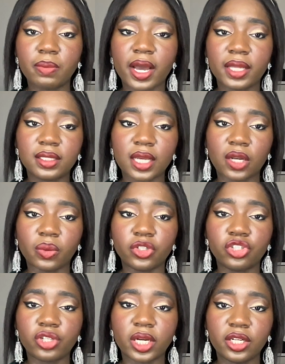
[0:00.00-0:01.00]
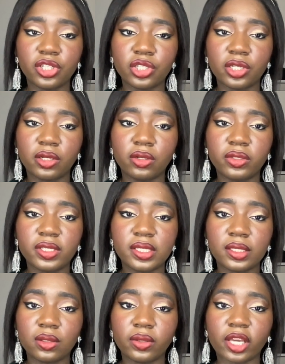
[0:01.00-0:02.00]
pattern was traditional
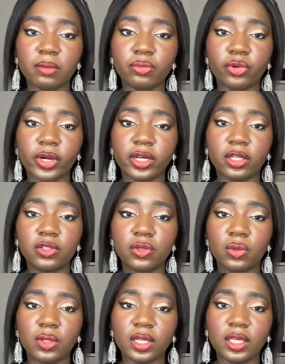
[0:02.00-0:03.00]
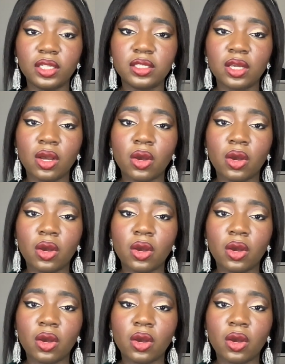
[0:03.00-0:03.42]
silk embroidered tunics